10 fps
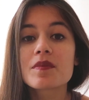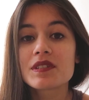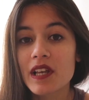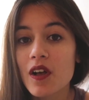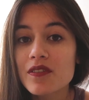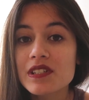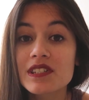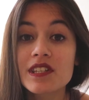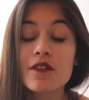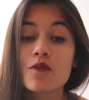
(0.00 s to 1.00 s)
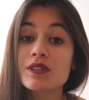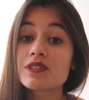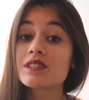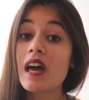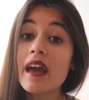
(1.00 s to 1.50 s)
themselves, instead of what
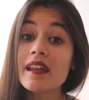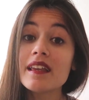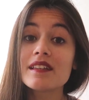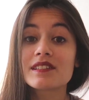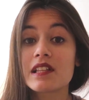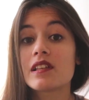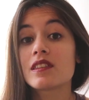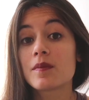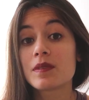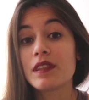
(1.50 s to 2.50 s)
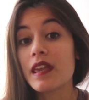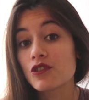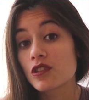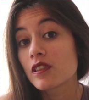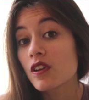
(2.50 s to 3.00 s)
society is telling them that they
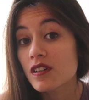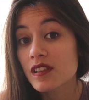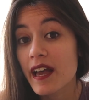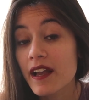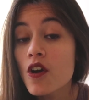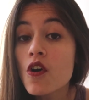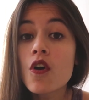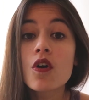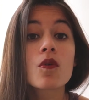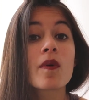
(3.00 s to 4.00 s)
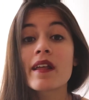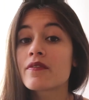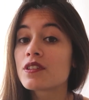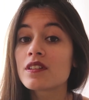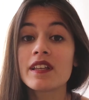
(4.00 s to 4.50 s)
should look like, or
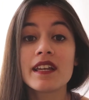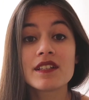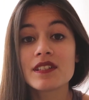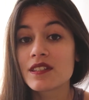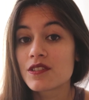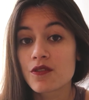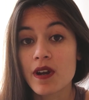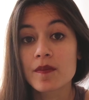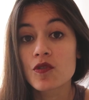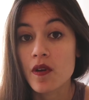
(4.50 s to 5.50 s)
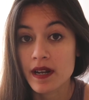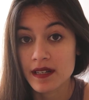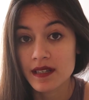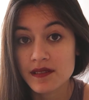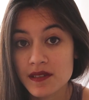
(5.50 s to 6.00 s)
whatever the latest Instagram
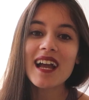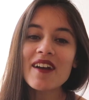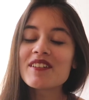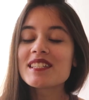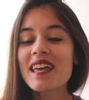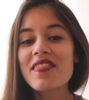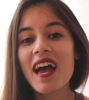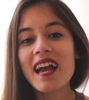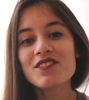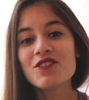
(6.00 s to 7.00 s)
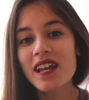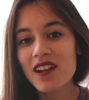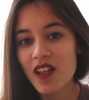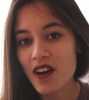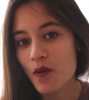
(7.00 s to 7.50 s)
trend is. Having said that, I do
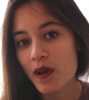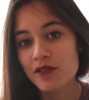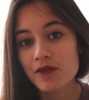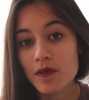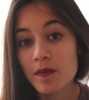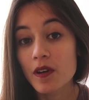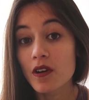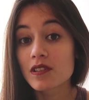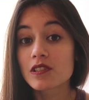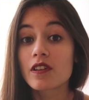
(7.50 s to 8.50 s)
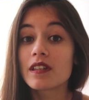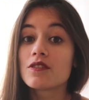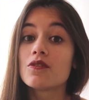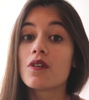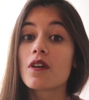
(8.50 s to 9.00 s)
get a lot of questions from girls
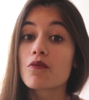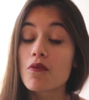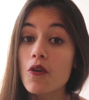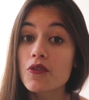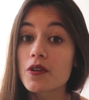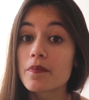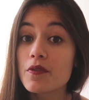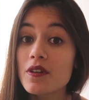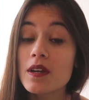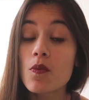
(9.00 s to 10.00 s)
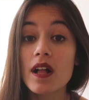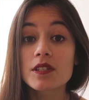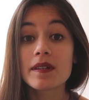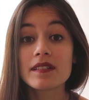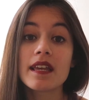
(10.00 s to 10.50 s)
looking to grow their booty
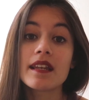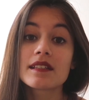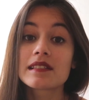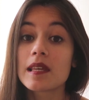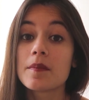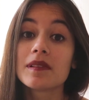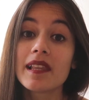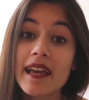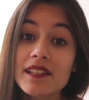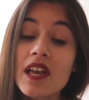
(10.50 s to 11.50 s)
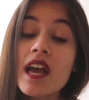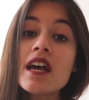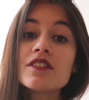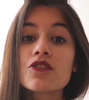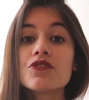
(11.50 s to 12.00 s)
whilst maintaining slim legs.
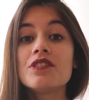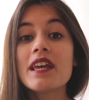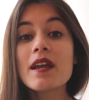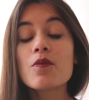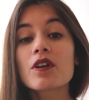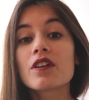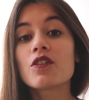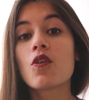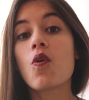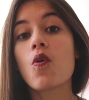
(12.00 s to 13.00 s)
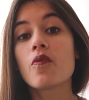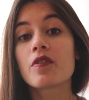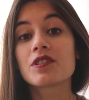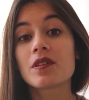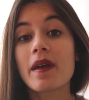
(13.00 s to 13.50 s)
So today we're gonna go
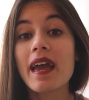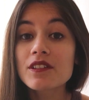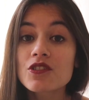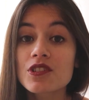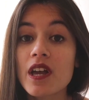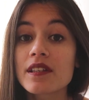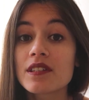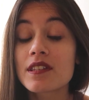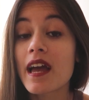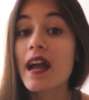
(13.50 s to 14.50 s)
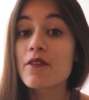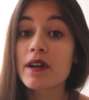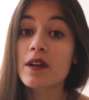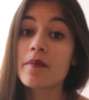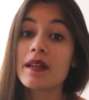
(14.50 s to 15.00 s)
over some exercises that I
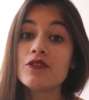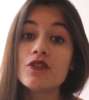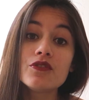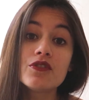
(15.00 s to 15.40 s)
recommend you